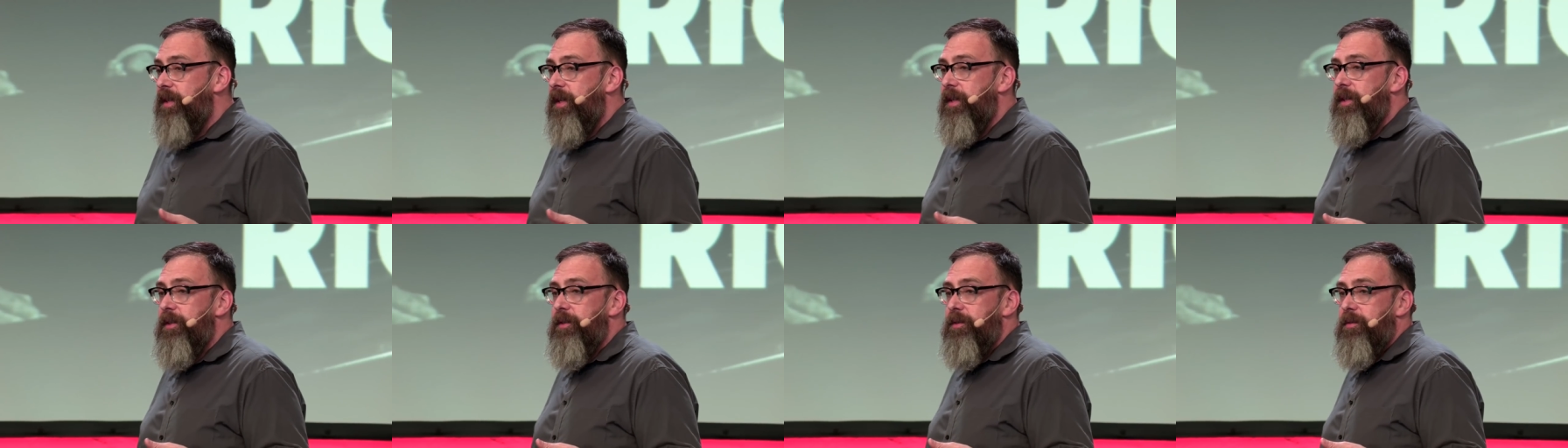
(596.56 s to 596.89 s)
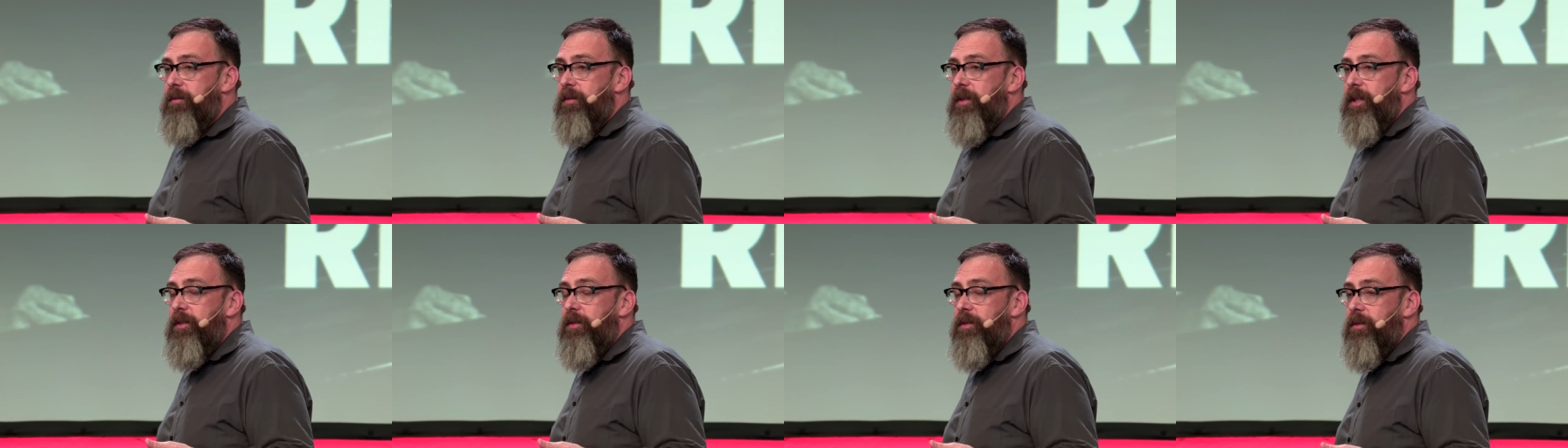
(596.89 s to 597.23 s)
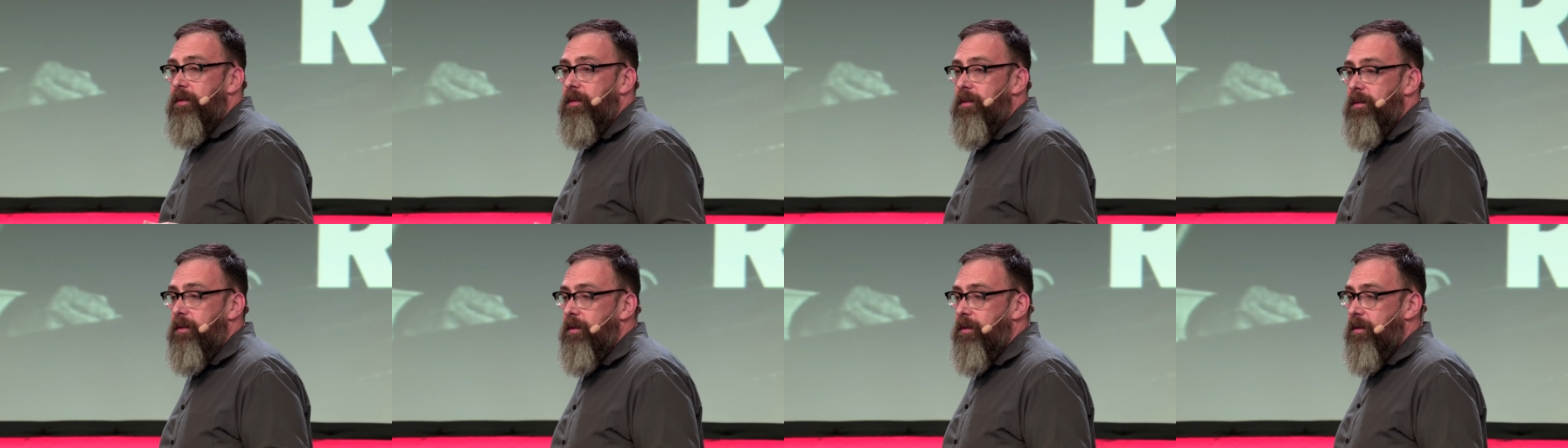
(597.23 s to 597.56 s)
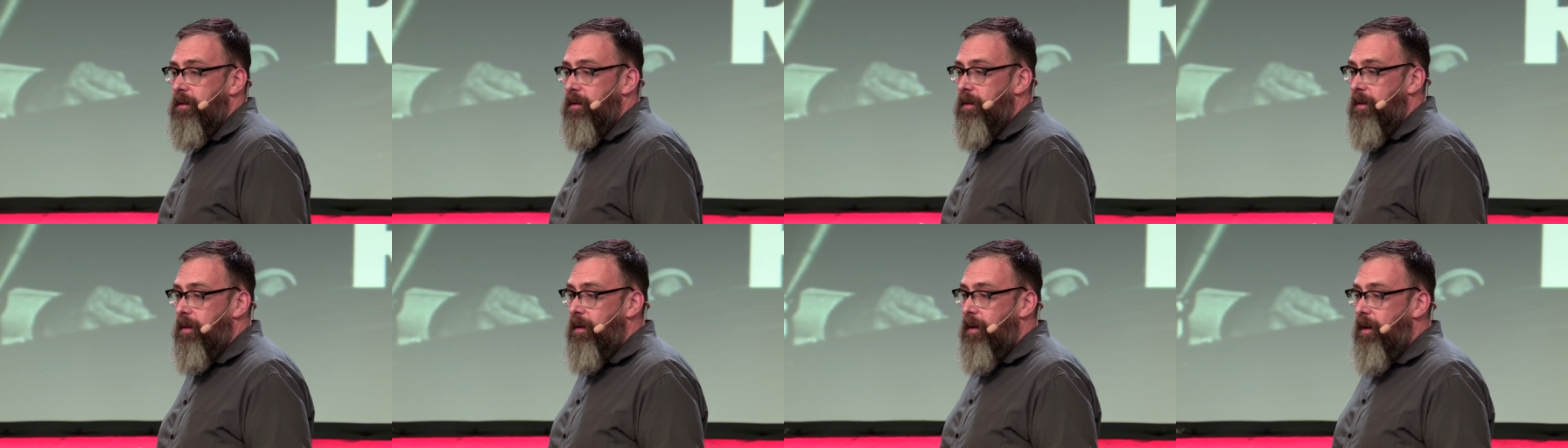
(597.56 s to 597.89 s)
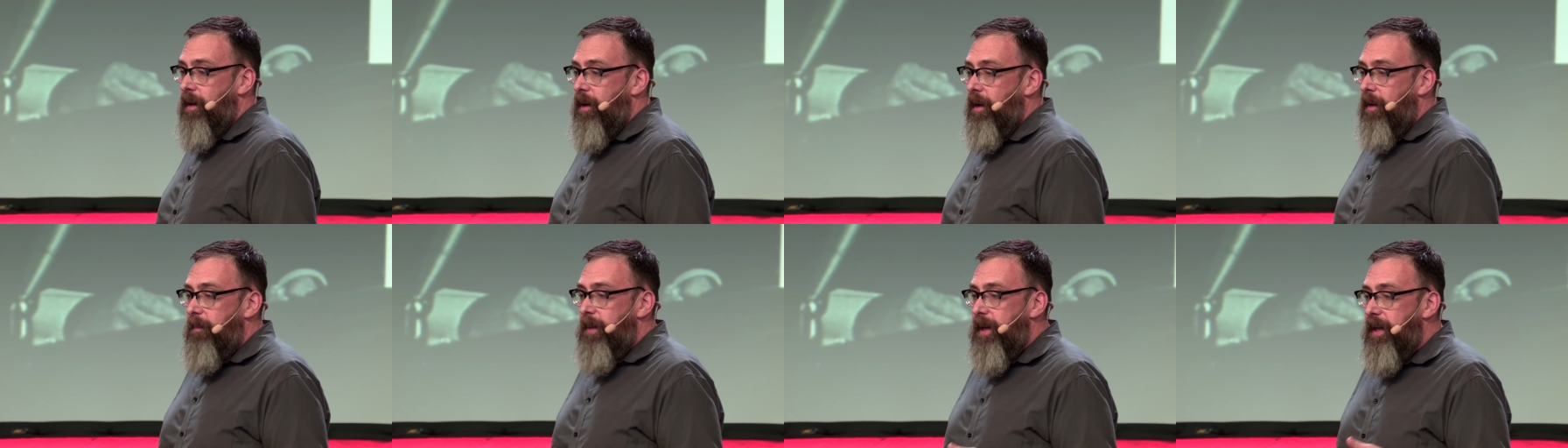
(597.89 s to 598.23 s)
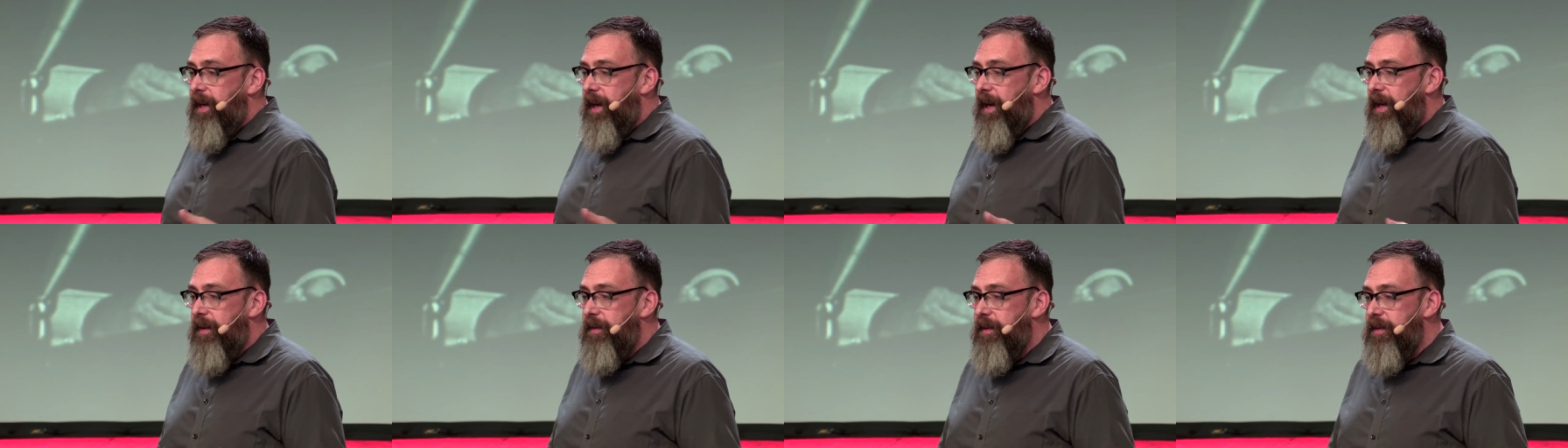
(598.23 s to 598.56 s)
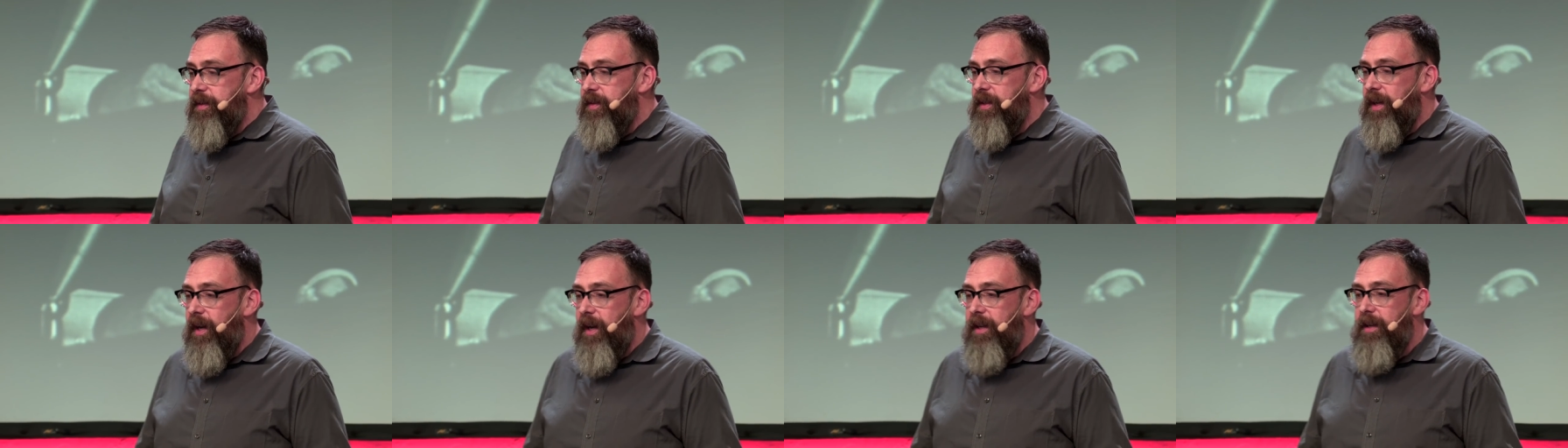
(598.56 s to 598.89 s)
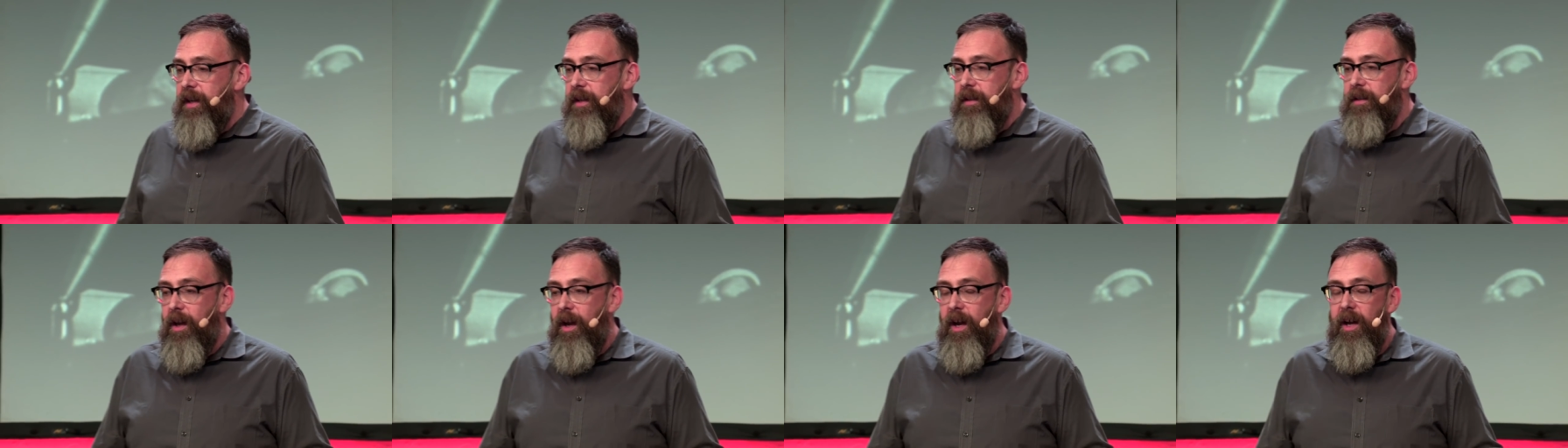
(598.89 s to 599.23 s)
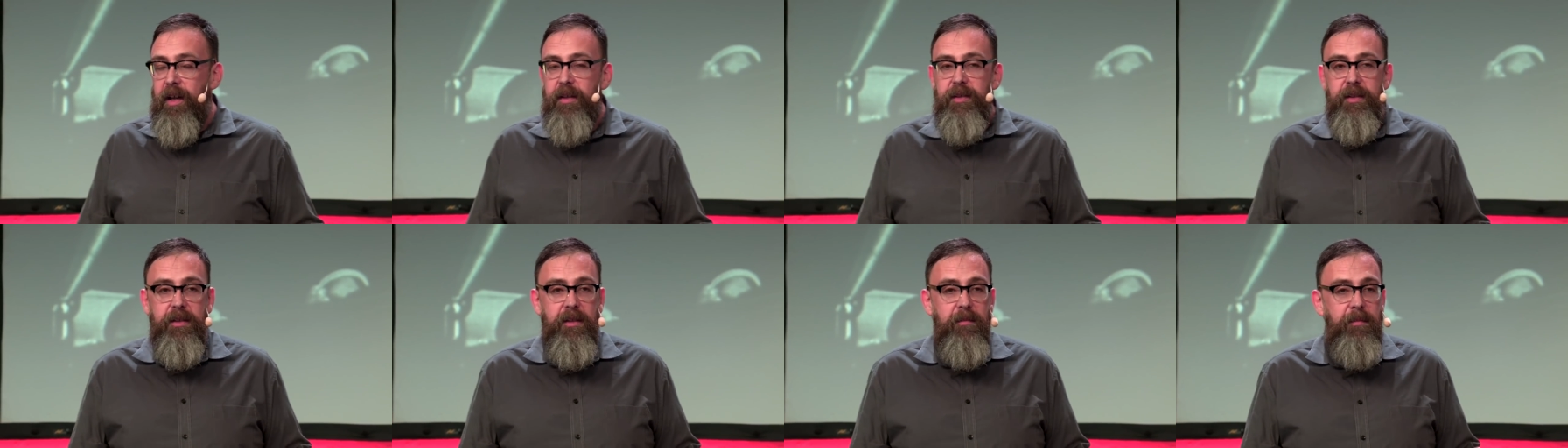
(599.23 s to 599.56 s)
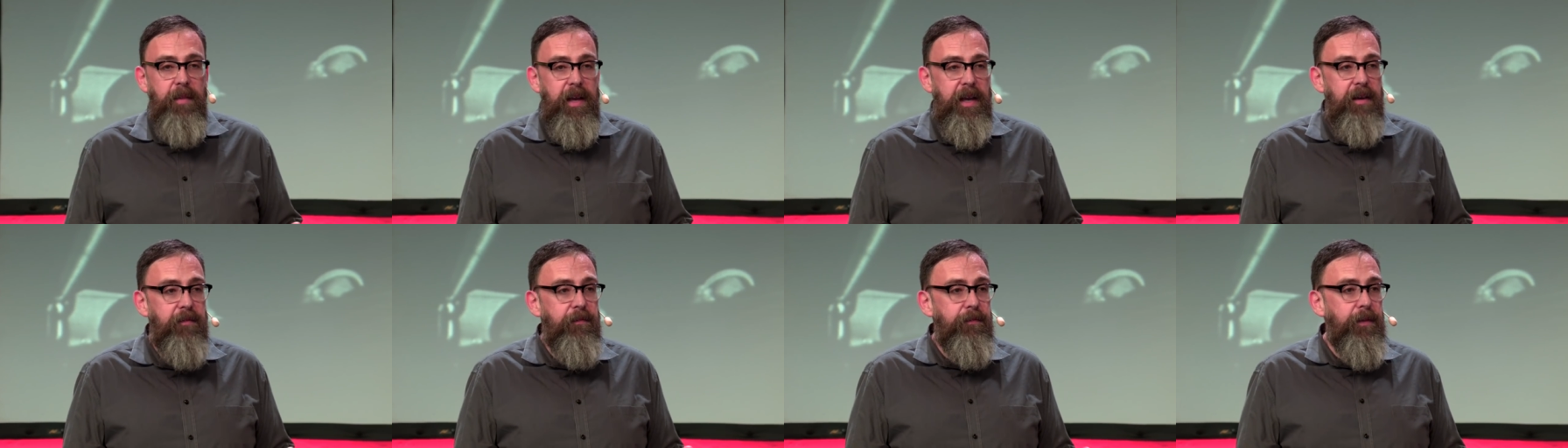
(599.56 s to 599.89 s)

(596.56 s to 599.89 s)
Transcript: histories began designing laws to make